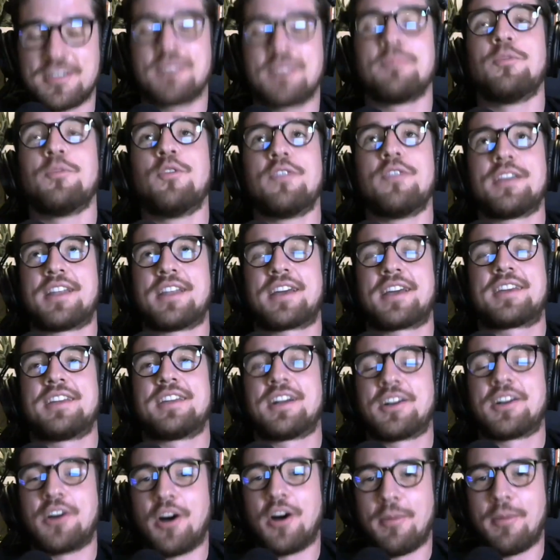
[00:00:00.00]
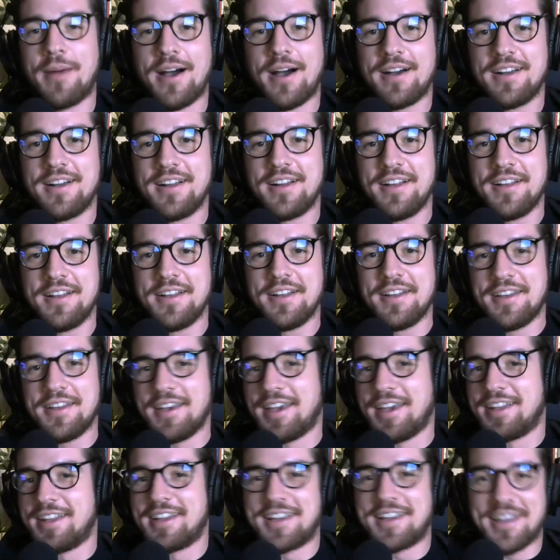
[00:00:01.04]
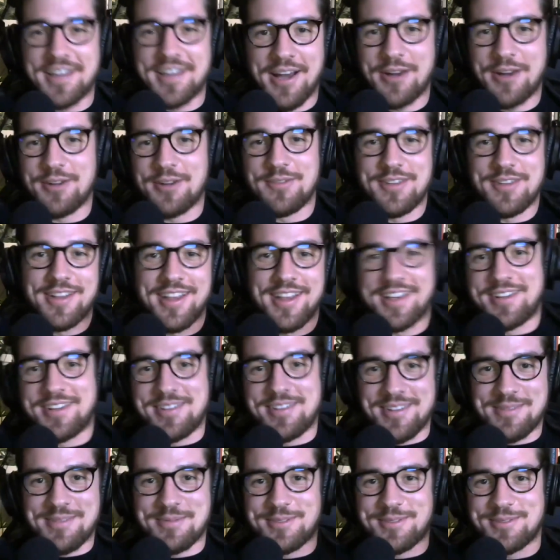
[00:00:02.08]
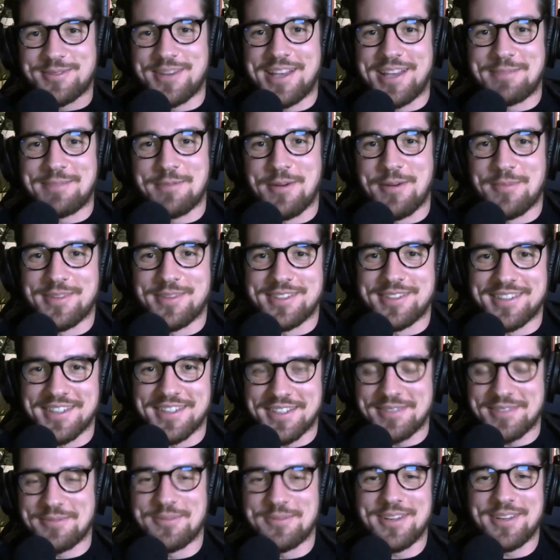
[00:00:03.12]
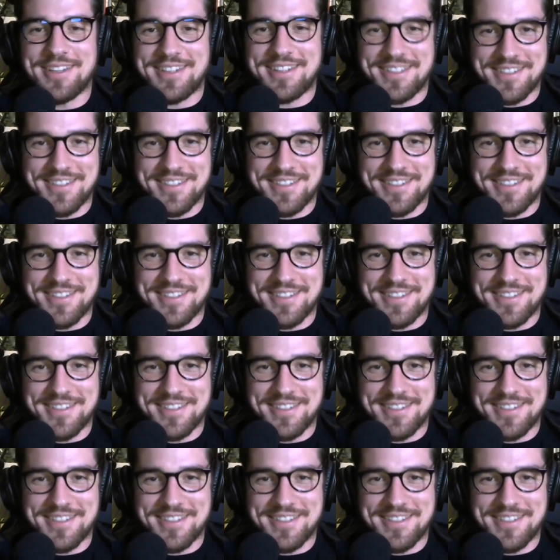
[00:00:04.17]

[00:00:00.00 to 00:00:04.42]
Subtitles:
not moving, like in a coma. And I got out of it like it was a great moment. Like, what?